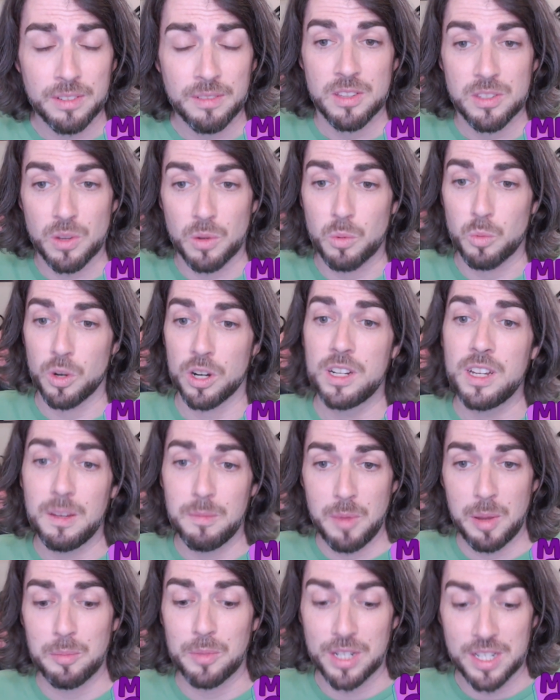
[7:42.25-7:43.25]
So working
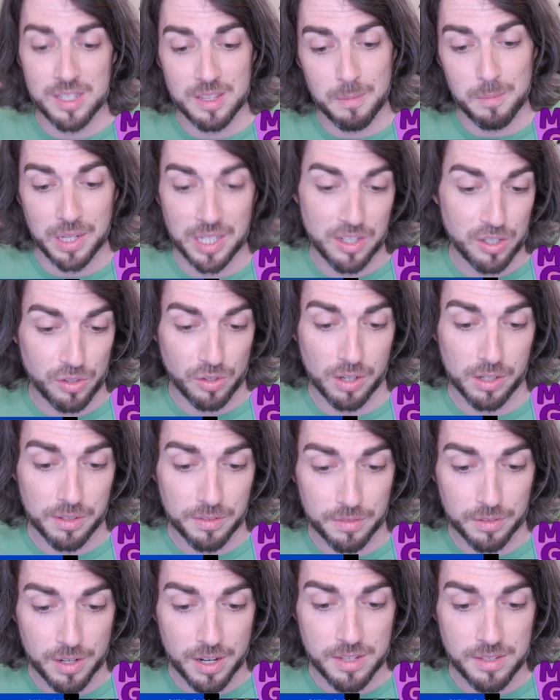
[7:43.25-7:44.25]
memory is a big struggle
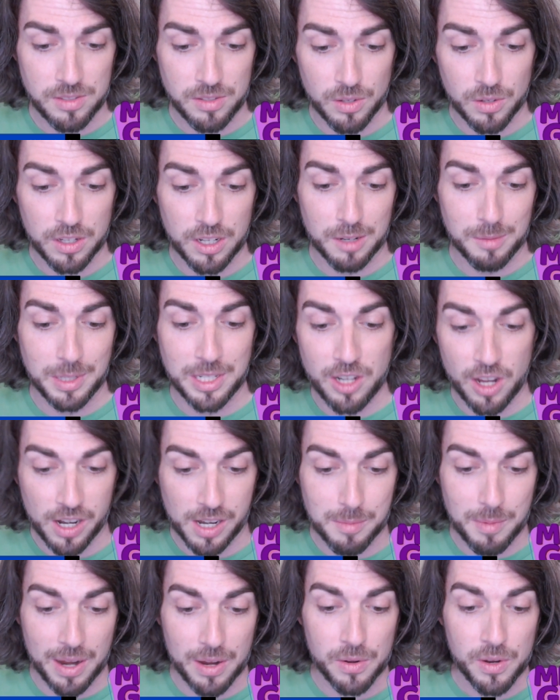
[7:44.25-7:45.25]
for us. So you'll hear me talk
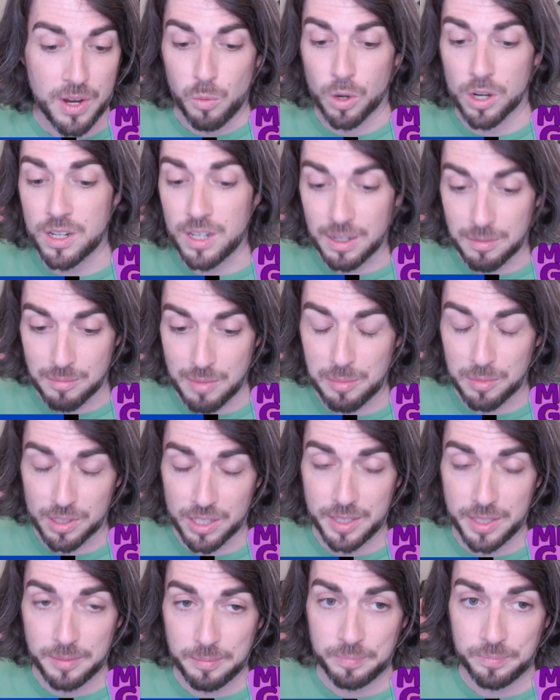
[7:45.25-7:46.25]
about working
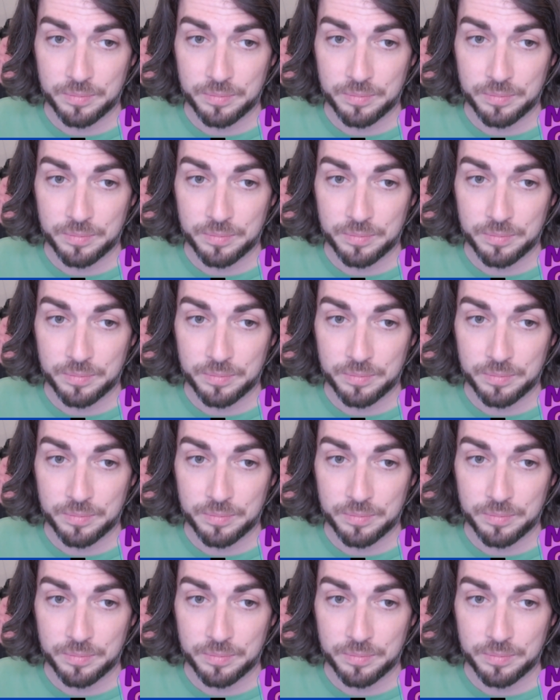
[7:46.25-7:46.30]
memory.